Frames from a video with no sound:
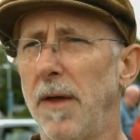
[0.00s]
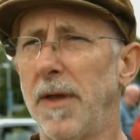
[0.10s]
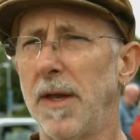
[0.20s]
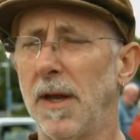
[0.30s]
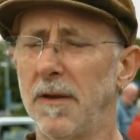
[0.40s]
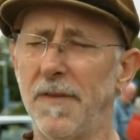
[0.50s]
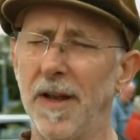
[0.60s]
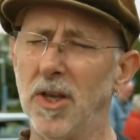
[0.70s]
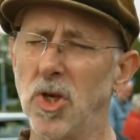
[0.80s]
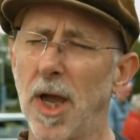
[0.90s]
I think he'd had a
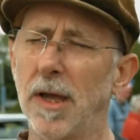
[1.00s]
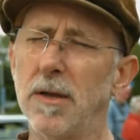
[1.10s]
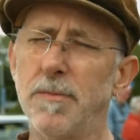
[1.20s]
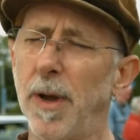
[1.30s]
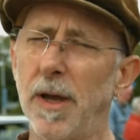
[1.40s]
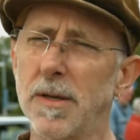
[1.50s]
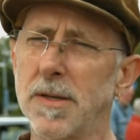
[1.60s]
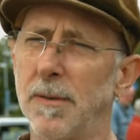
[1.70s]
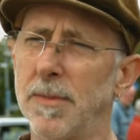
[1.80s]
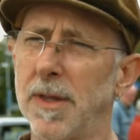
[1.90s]
fairly checkered
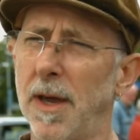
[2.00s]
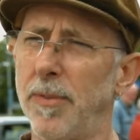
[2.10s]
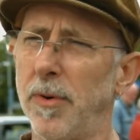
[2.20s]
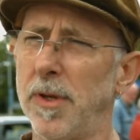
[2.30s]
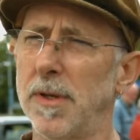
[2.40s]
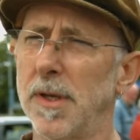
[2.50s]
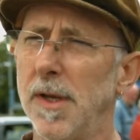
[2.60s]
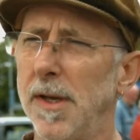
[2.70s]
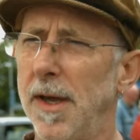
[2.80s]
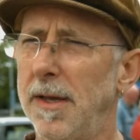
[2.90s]
past up to that point,
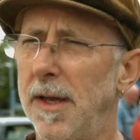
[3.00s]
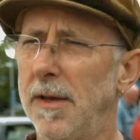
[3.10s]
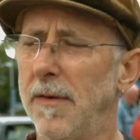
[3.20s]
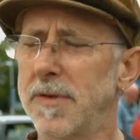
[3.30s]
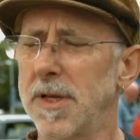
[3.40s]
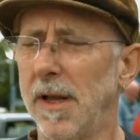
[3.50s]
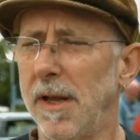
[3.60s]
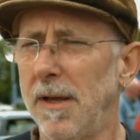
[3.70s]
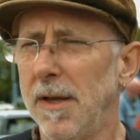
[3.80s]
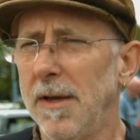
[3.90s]
and he'd
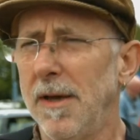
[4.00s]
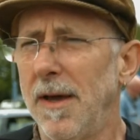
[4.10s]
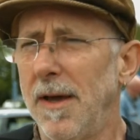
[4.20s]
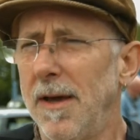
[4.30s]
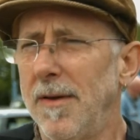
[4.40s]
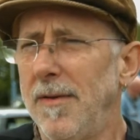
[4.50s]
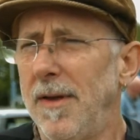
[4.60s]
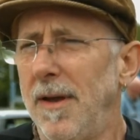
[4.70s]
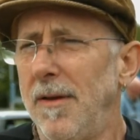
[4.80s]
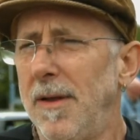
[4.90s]
obviously,
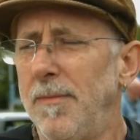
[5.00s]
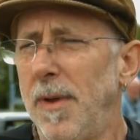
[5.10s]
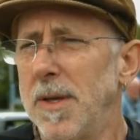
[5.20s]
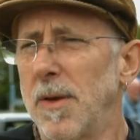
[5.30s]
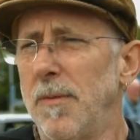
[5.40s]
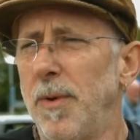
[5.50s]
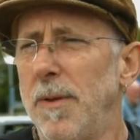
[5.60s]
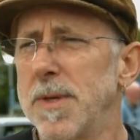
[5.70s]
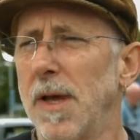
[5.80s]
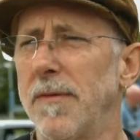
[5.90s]
he sort of put
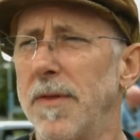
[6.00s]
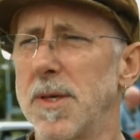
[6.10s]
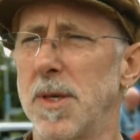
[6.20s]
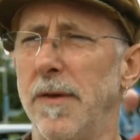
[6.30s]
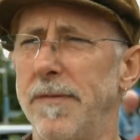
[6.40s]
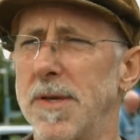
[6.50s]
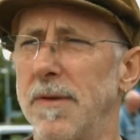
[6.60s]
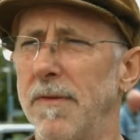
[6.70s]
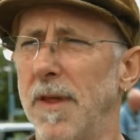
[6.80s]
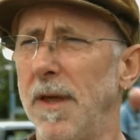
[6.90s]
himself at the service
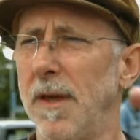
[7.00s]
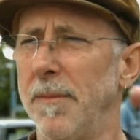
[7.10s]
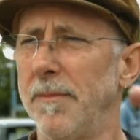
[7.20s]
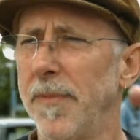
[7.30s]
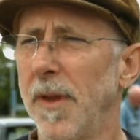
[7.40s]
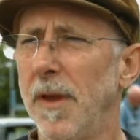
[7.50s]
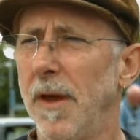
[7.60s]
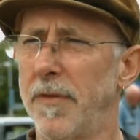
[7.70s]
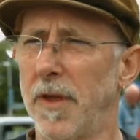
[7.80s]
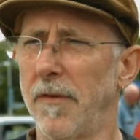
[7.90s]
of
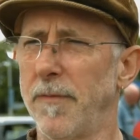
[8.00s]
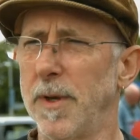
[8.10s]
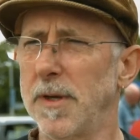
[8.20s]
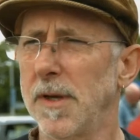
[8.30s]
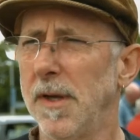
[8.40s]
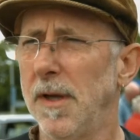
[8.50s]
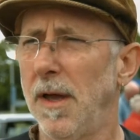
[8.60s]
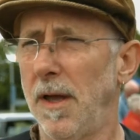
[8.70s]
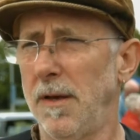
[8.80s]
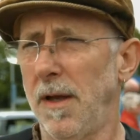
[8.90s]
the government,
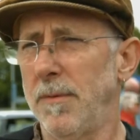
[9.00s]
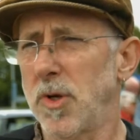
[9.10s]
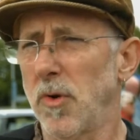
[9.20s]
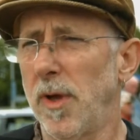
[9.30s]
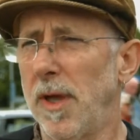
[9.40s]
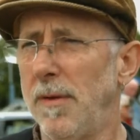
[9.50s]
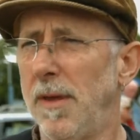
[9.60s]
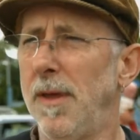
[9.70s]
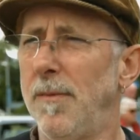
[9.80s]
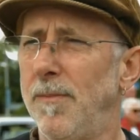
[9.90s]
and I'm sure he
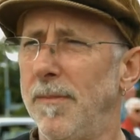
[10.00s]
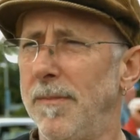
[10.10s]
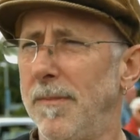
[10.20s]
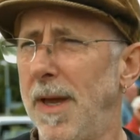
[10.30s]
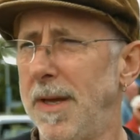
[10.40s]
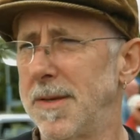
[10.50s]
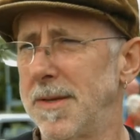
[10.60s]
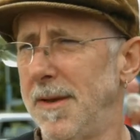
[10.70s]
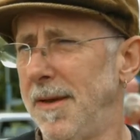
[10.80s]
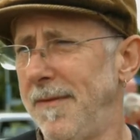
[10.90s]
made
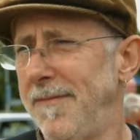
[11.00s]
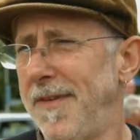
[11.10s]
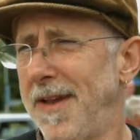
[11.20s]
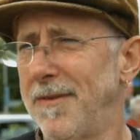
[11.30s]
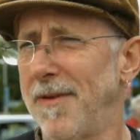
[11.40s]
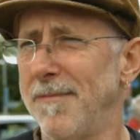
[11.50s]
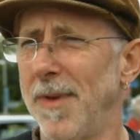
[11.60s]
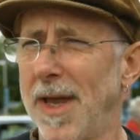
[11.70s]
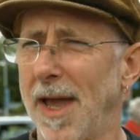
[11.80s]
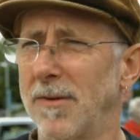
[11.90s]
a fair degree of
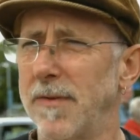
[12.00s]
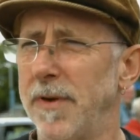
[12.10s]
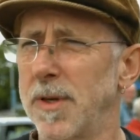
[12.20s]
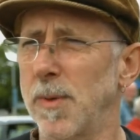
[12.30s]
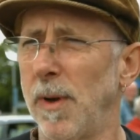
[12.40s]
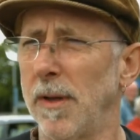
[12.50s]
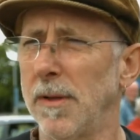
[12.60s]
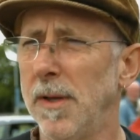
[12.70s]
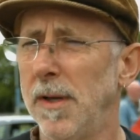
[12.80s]
money out of it as well.